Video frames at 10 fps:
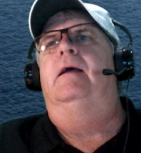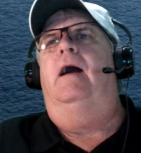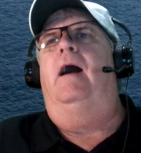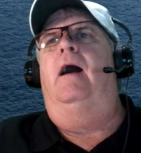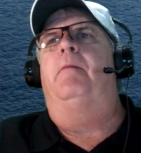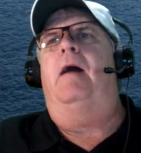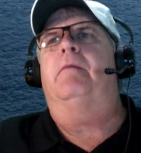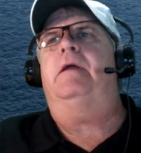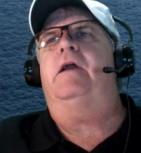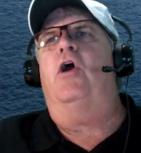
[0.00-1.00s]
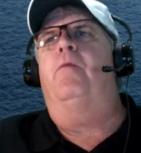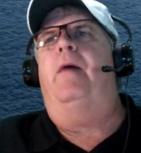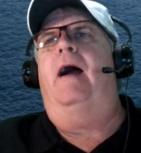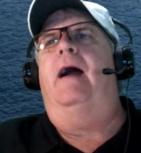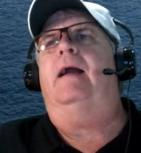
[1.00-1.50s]
I'm going to go
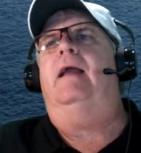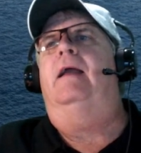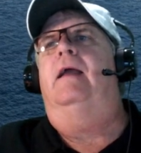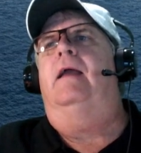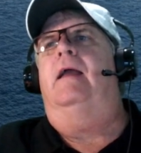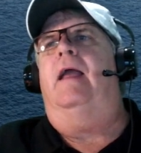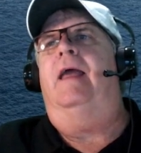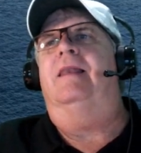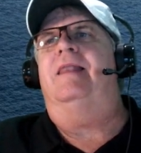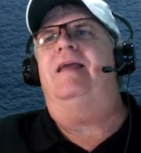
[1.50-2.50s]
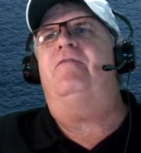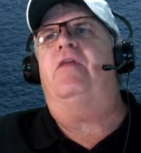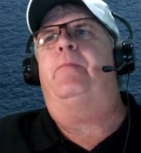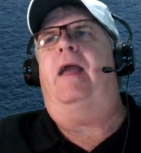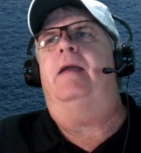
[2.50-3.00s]
back and leave
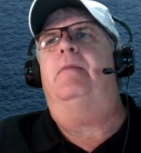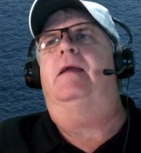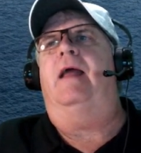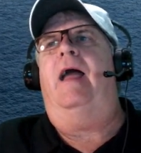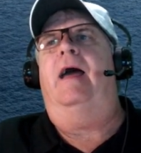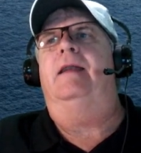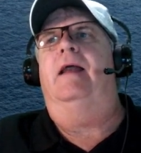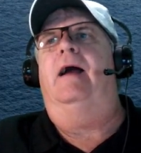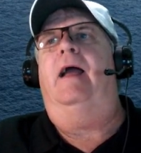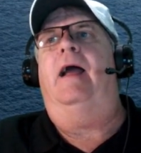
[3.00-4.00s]
the payment at